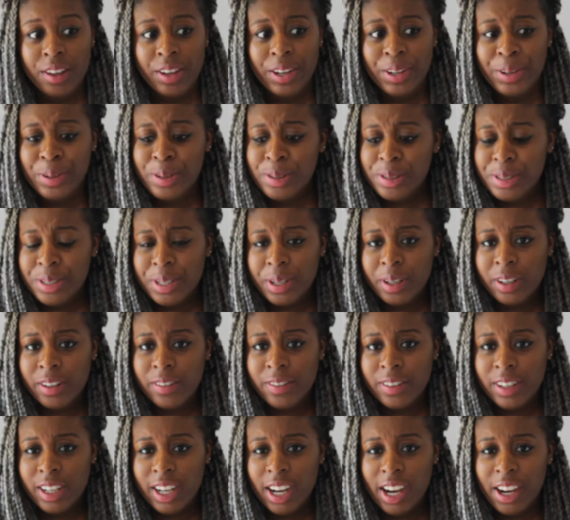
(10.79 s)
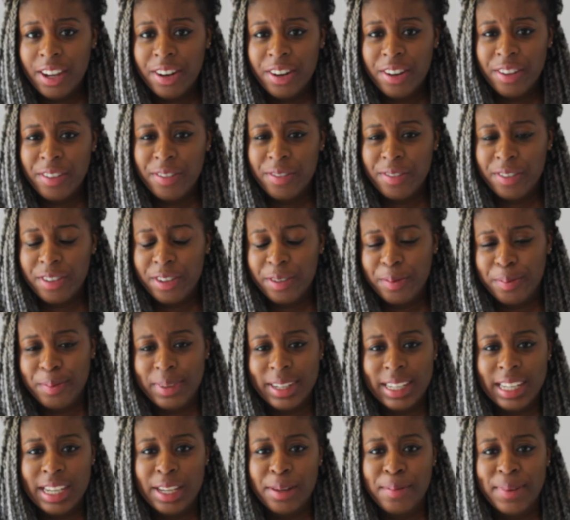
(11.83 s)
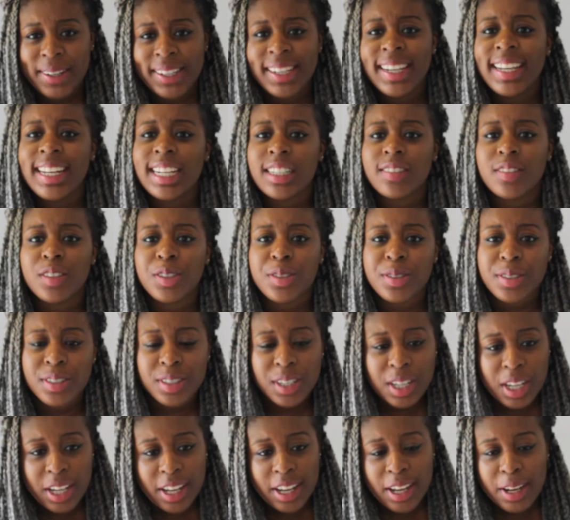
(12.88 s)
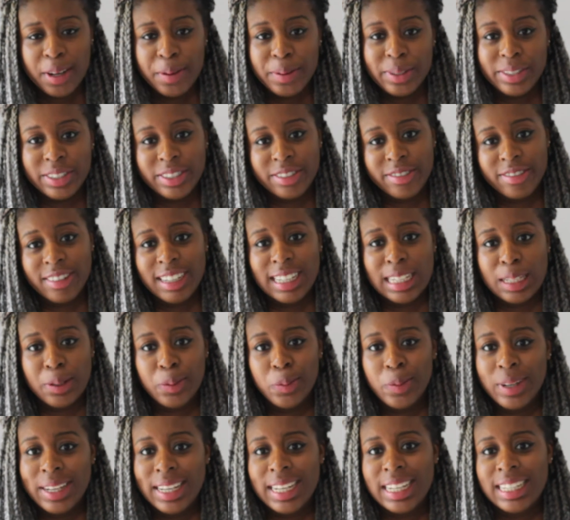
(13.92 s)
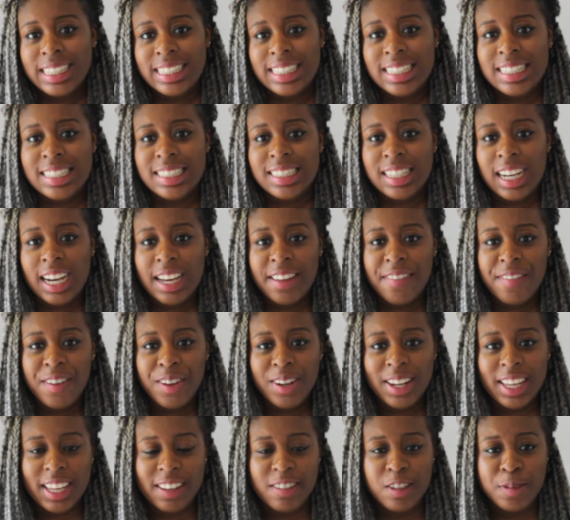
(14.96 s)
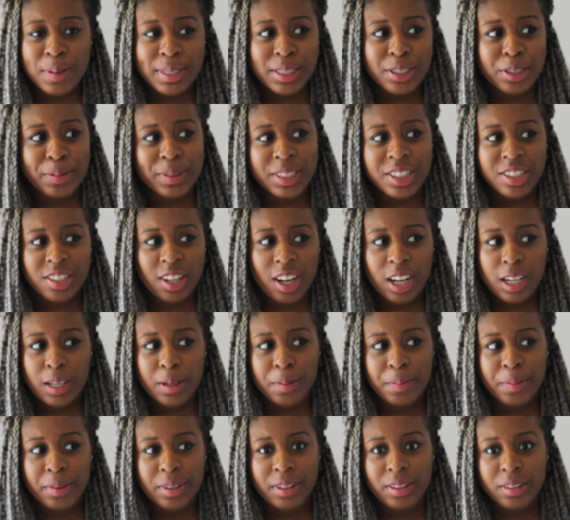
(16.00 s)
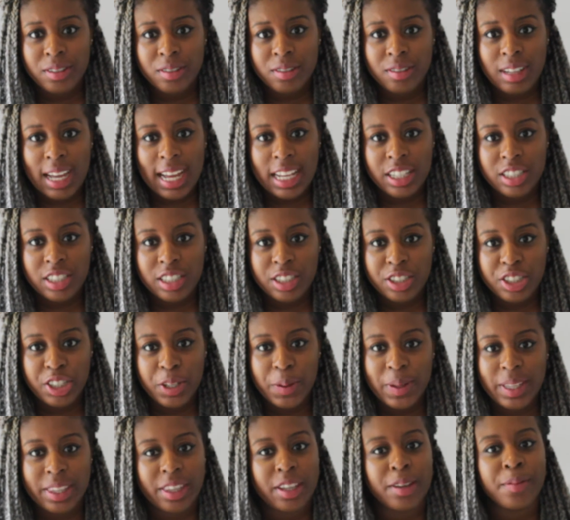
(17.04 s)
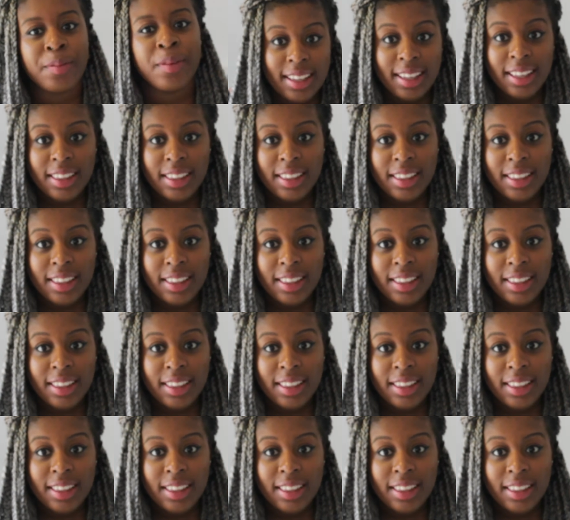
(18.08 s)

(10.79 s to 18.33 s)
And also I've kind of completed my A-levels, which is really weird because I feel like I've spent so much time actually doing them.